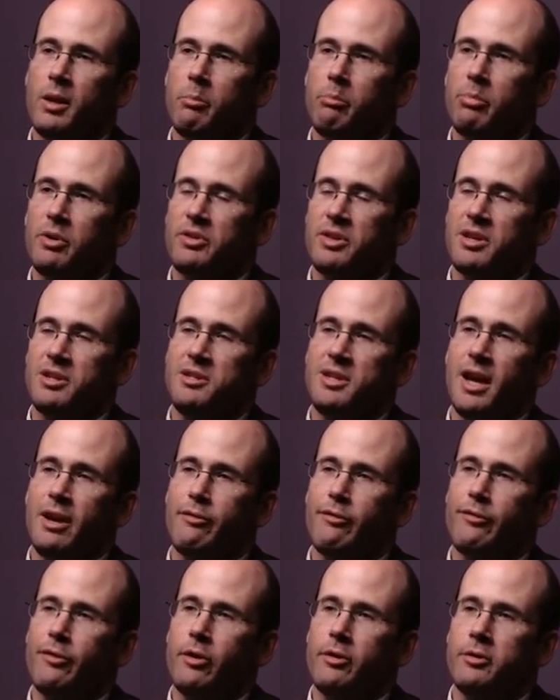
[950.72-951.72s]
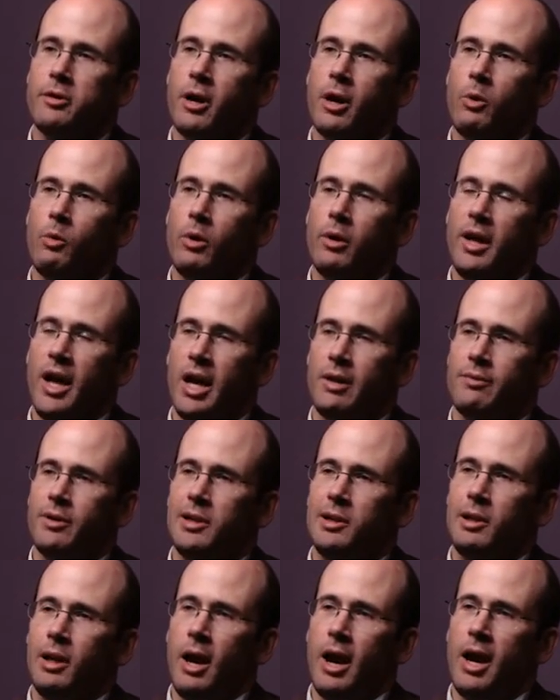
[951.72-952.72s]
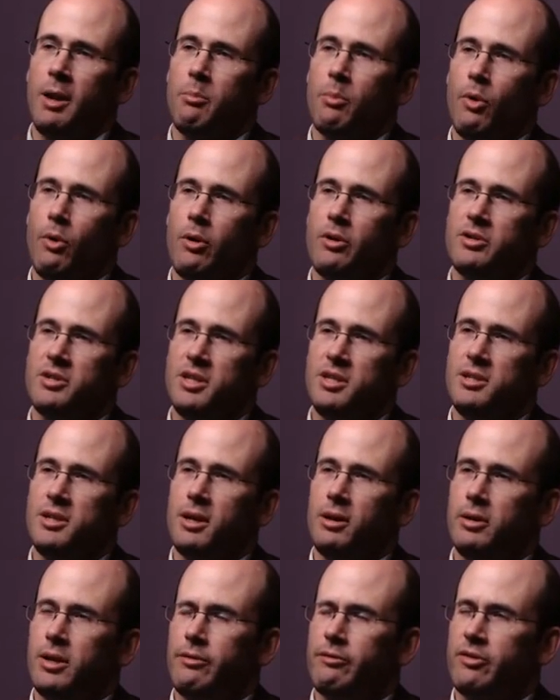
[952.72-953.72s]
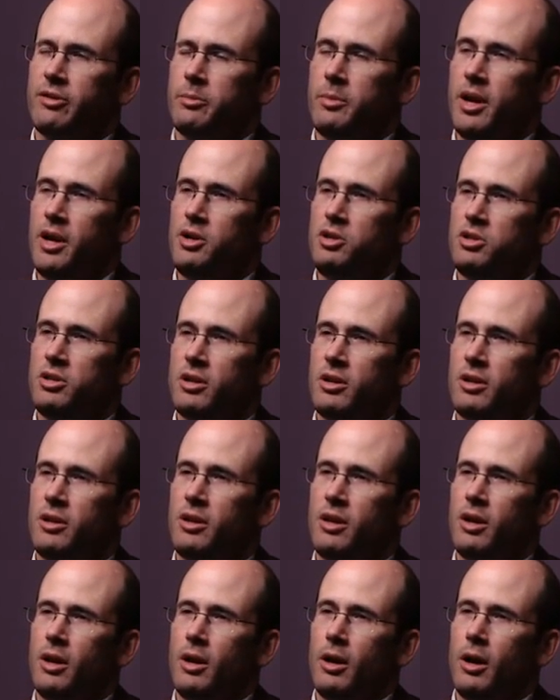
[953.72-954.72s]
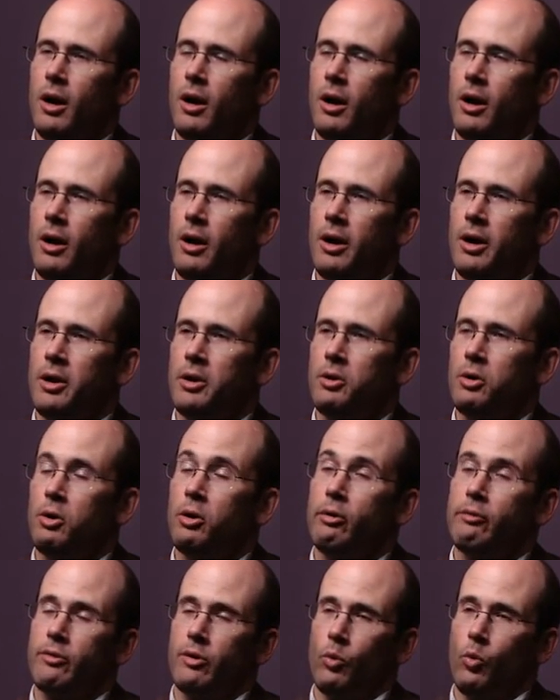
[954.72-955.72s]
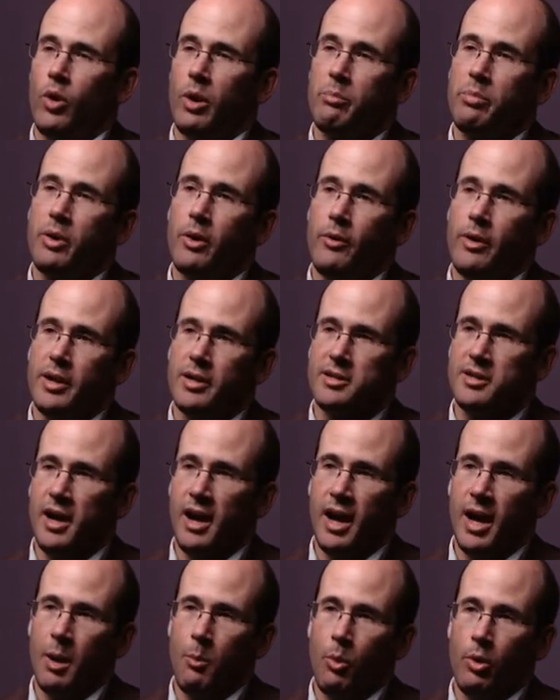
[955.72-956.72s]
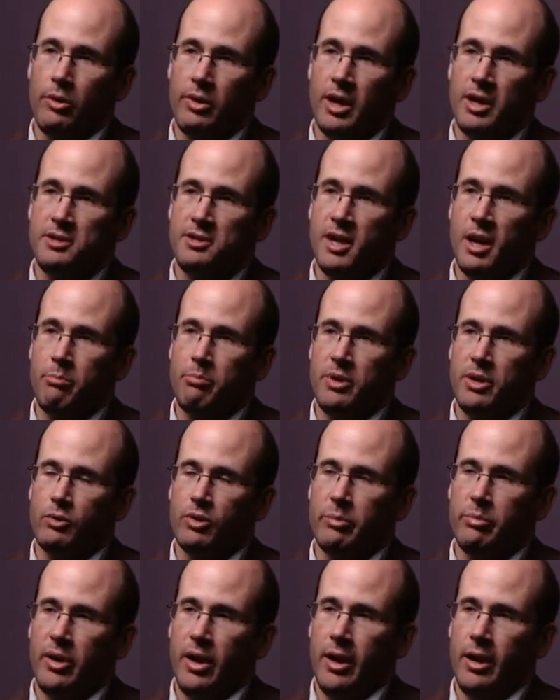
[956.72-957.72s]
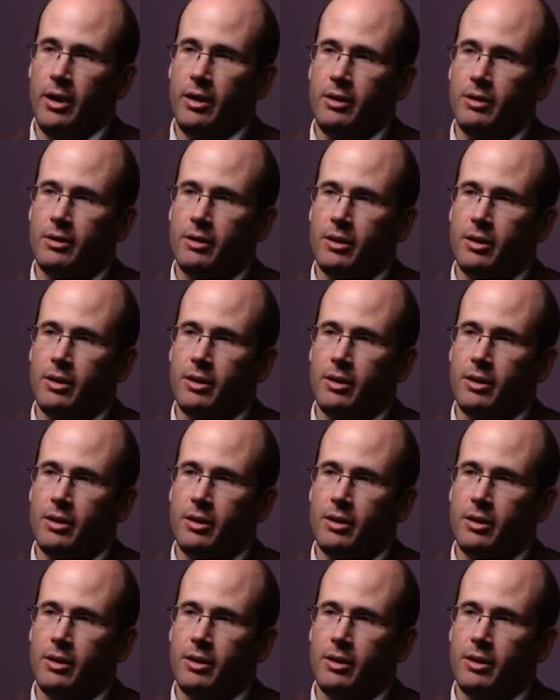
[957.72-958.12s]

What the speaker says: But the debt footnote will have a lot more detailed information on over what period of time will that debt be repaid.